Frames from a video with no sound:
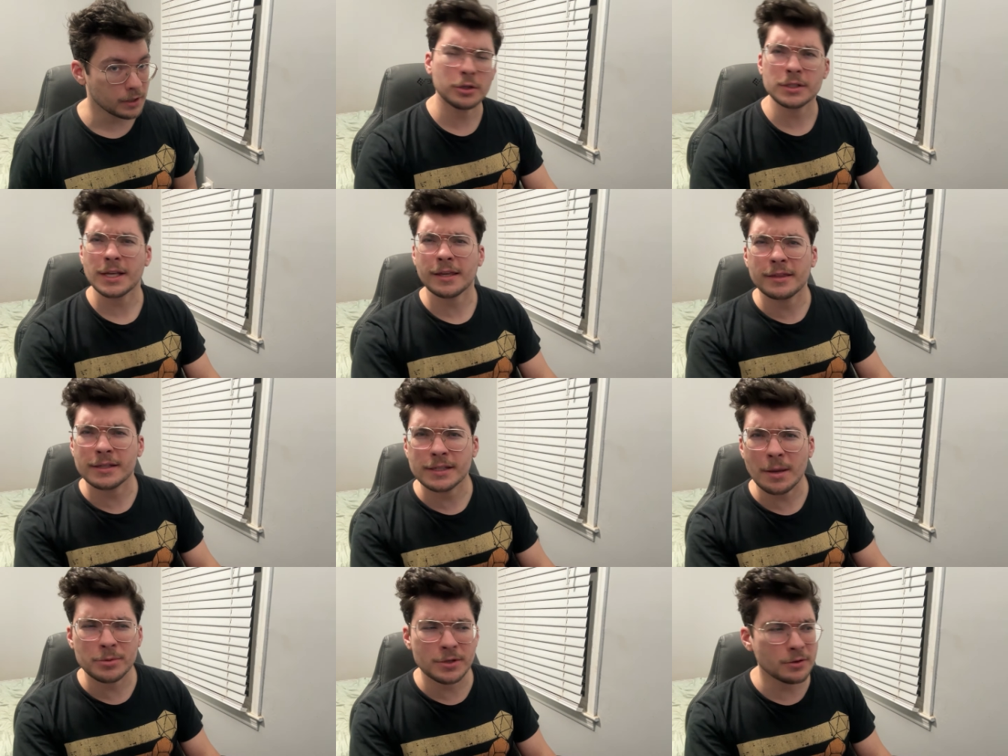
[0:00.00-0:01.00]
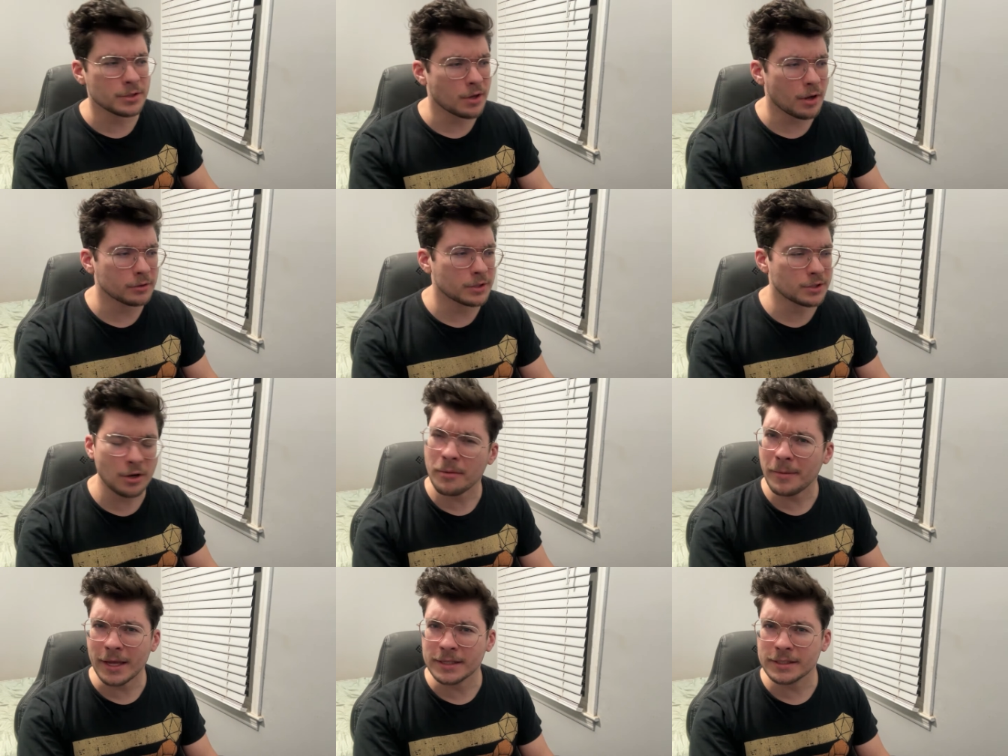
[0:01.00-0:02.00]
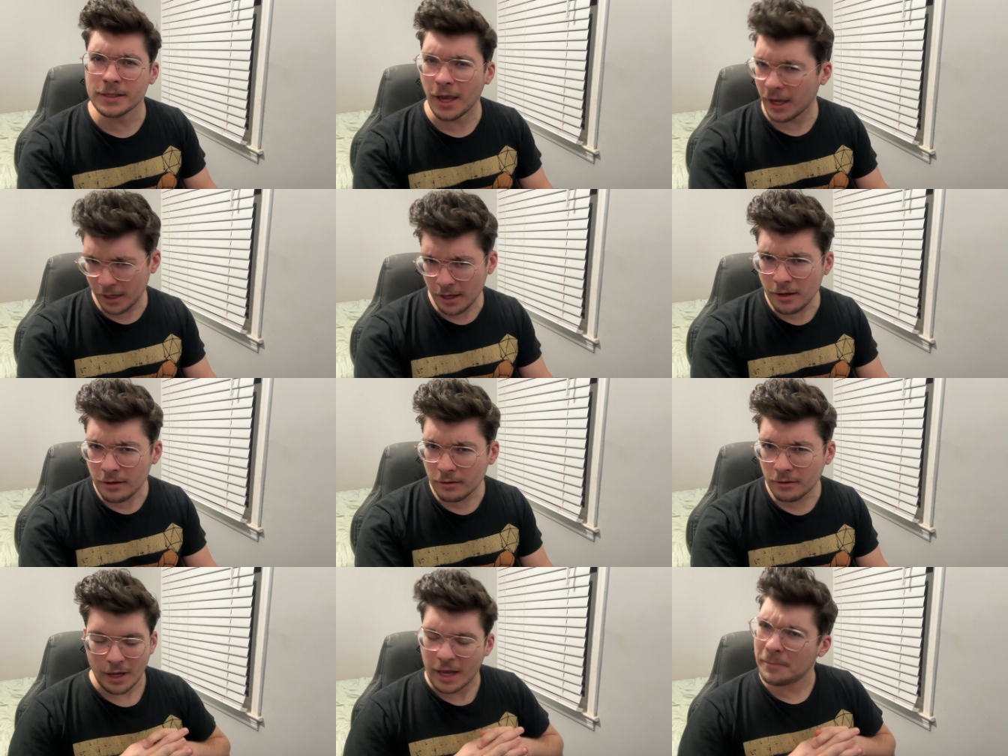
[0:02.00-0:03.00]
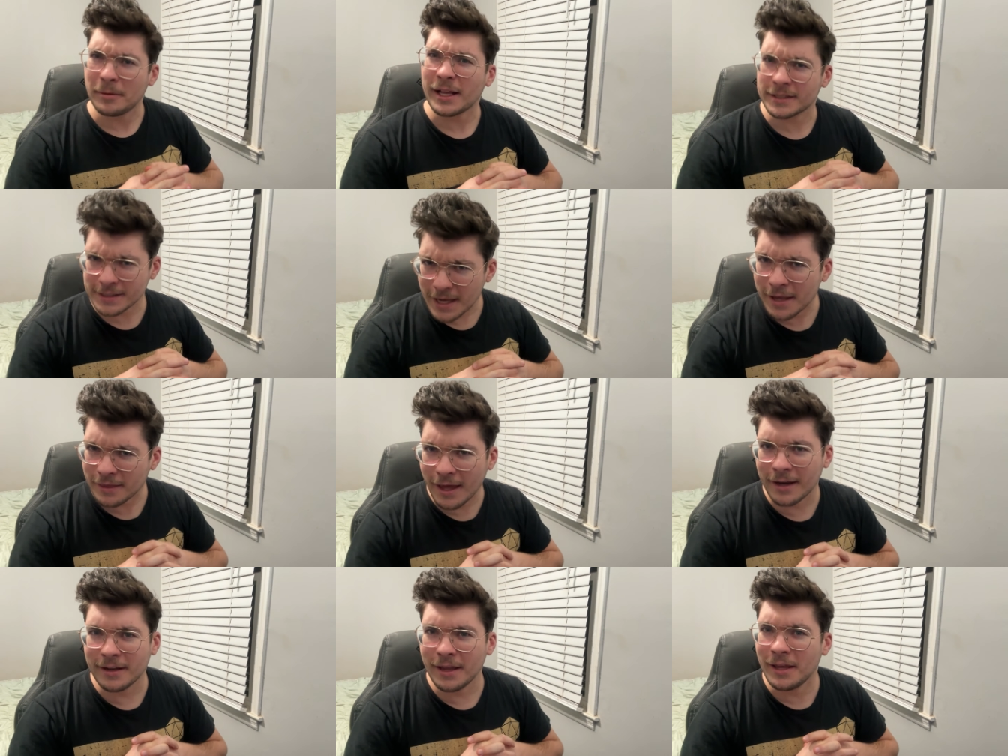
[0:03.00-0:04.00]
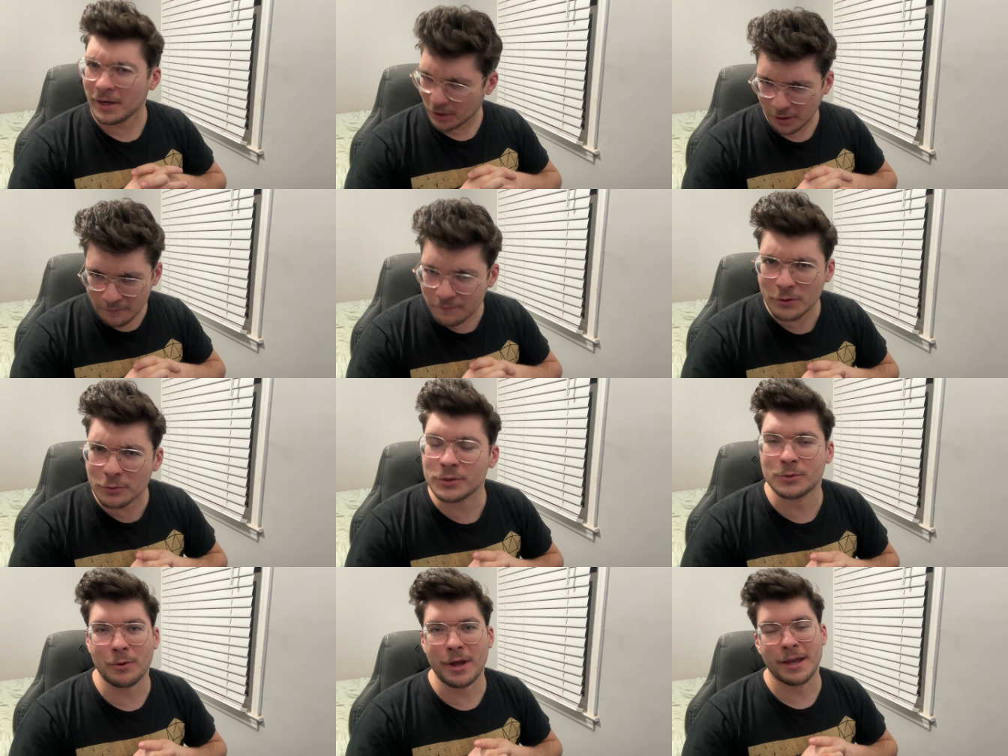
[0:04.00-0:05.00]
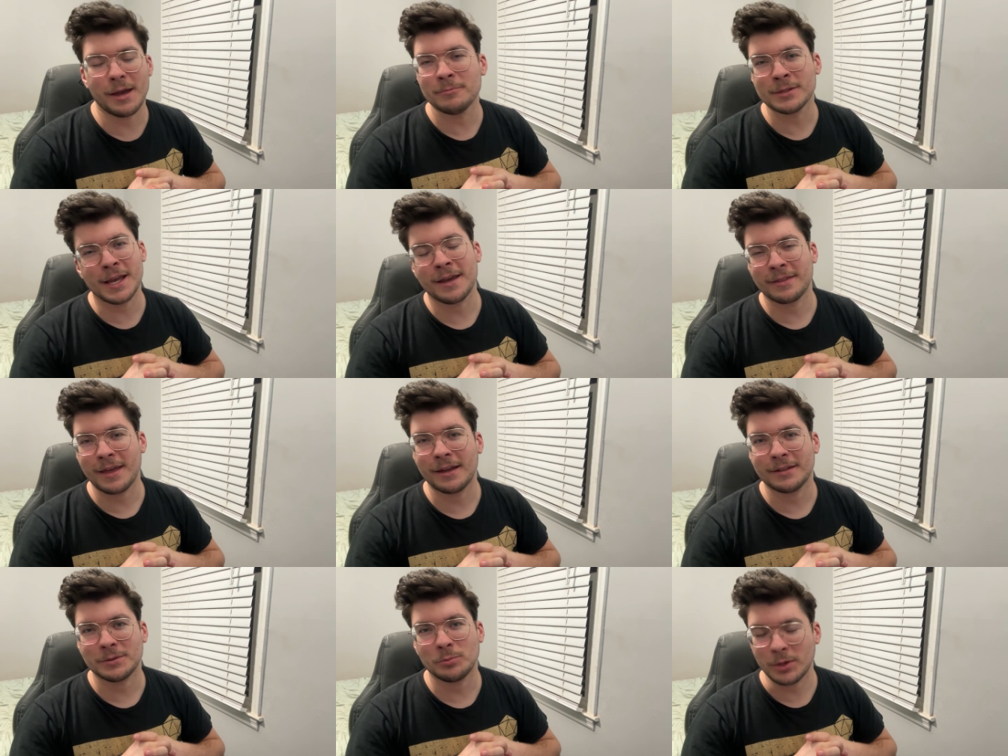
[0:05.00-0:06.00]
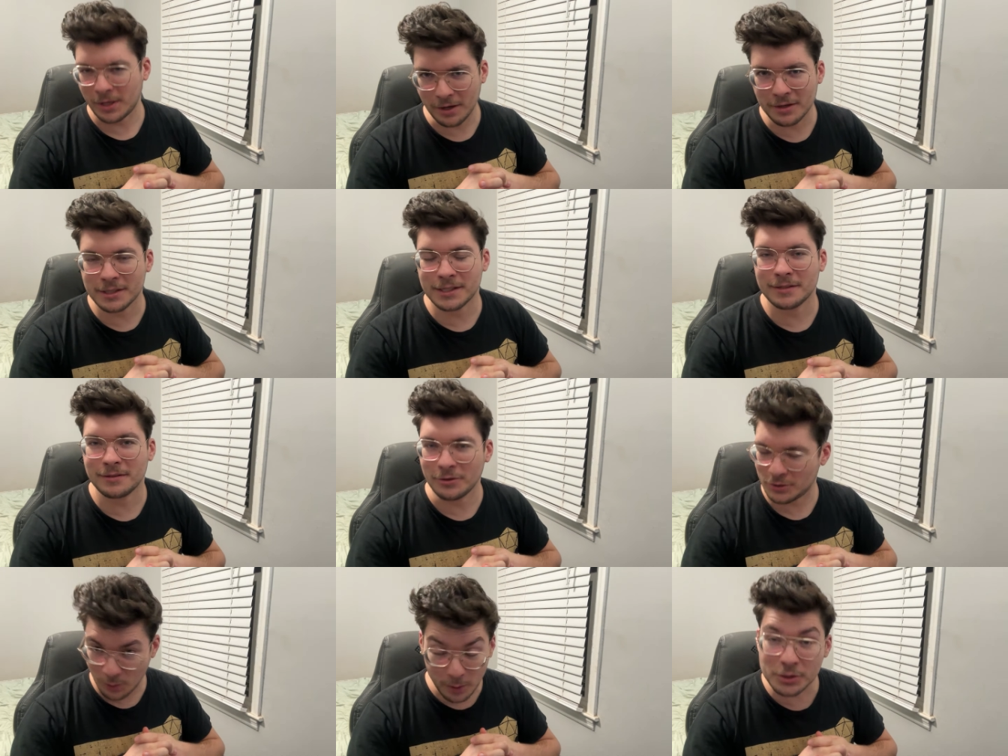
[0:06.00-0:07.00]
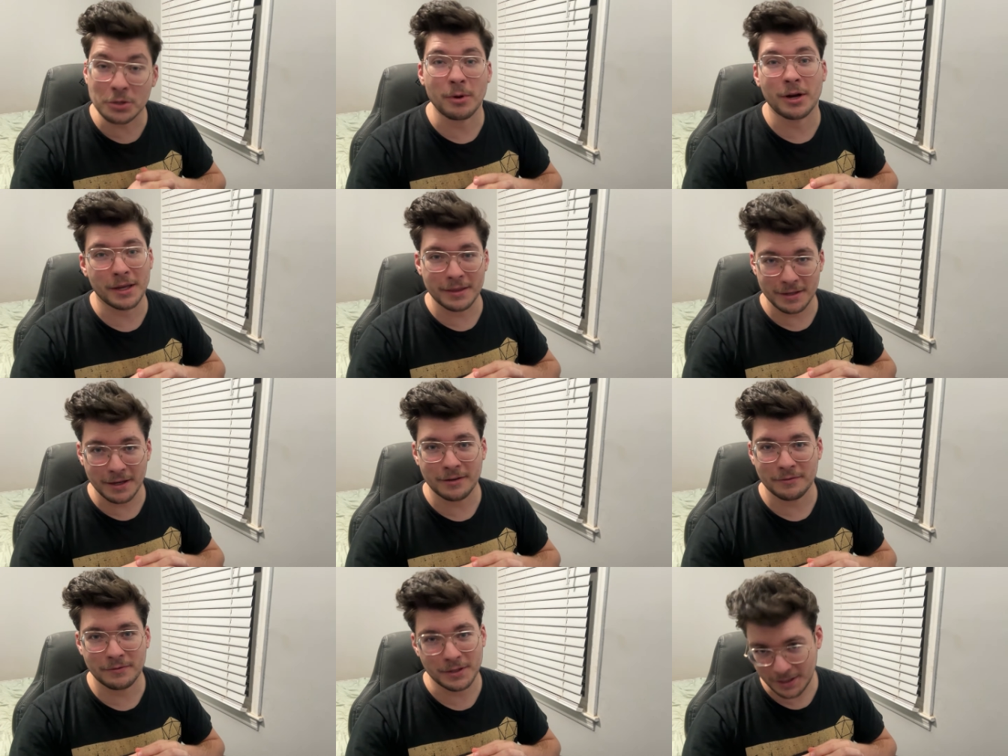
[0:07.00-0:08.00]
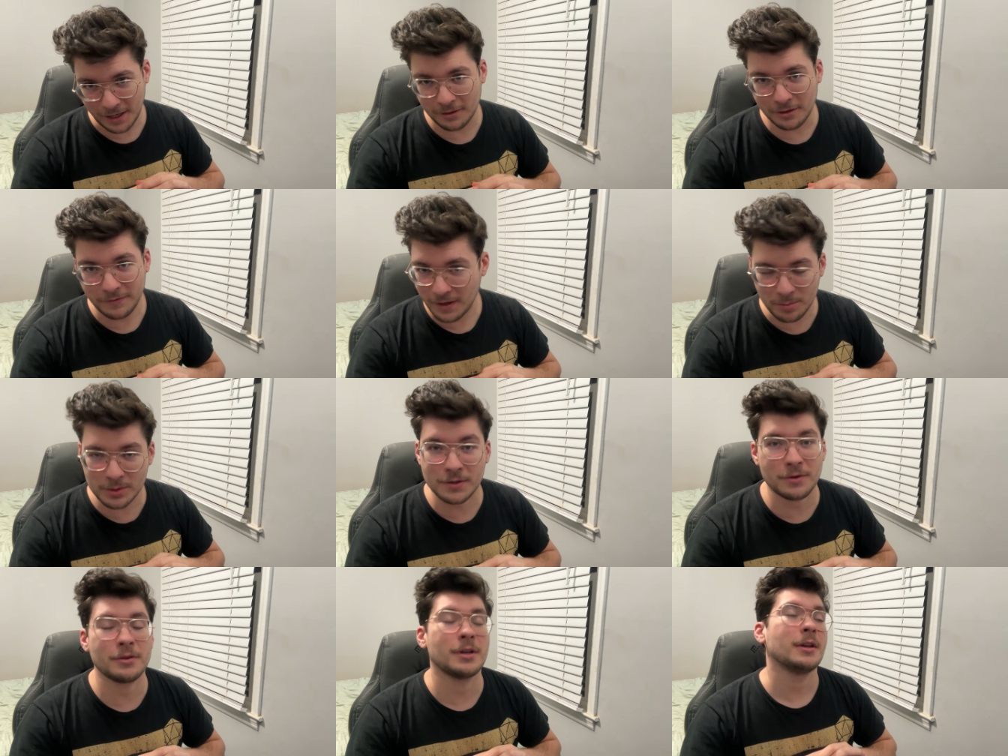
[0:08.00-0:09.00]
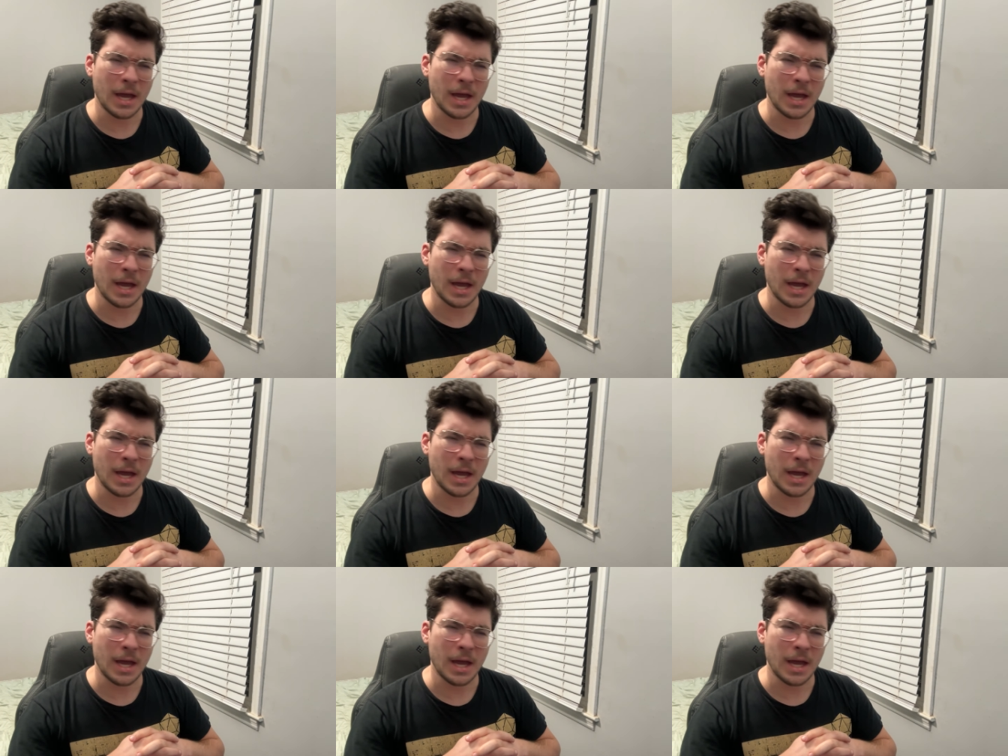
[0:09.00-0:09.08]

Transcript: Looks like this episode is called Starbase 80, and I'm not saying that in a confused way. I'm saying that because there's a question mark at the end of the title of the episode.